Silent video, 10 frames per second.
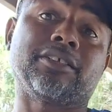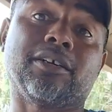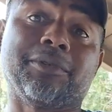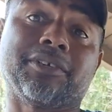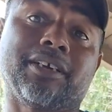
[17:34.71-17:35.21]

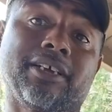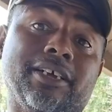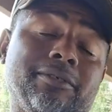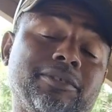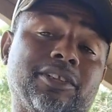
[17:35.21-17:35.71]

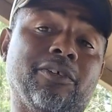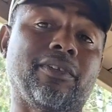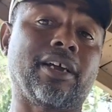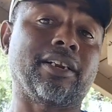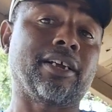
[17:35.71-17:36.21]
summertime and stuff
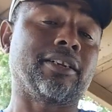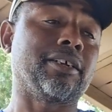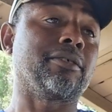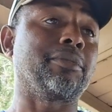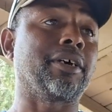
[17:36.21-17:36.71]
like that
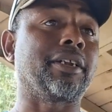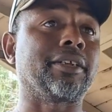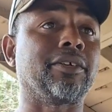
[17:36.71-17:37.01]
there, but